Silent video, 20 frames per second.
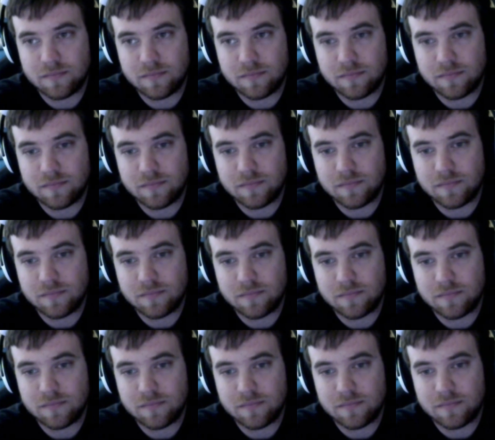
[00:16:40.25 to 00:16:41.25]

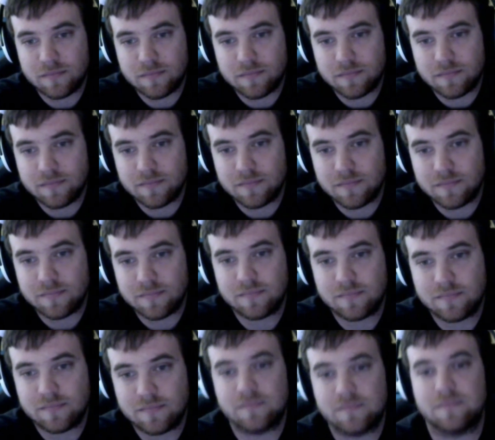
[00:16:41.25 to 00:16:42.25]

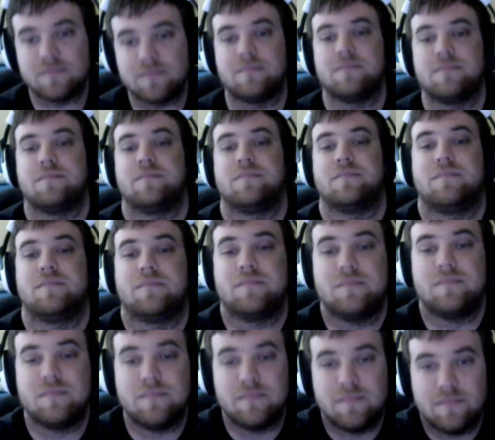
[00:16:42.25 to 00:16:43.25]

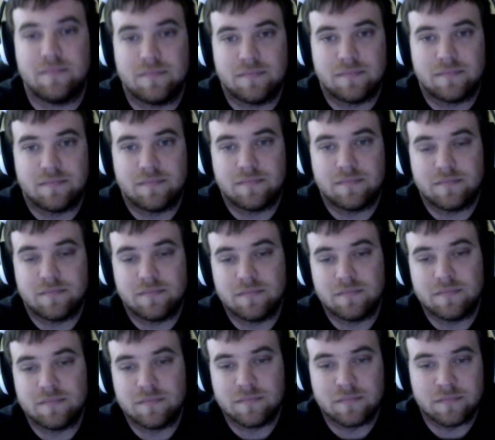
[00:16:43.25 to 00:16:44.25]

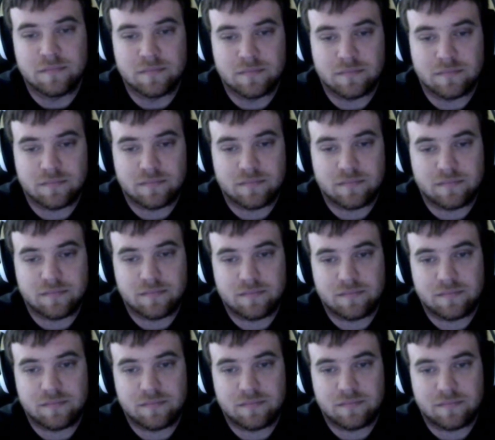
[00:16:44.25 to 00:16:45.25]

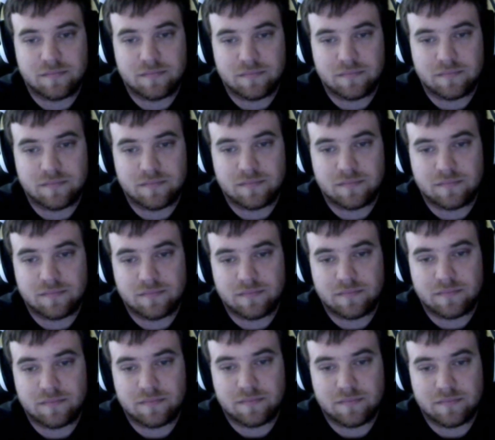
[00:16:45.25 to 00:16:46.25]

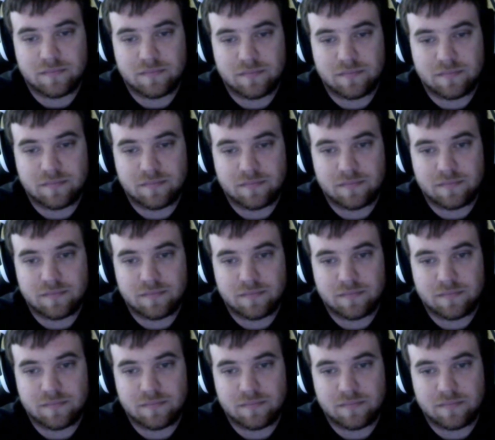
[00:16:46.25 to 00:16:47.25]

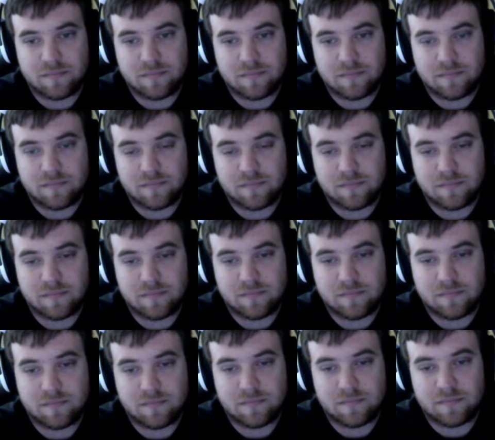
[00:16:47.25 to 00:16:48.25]
No words are spoken by the person on screen.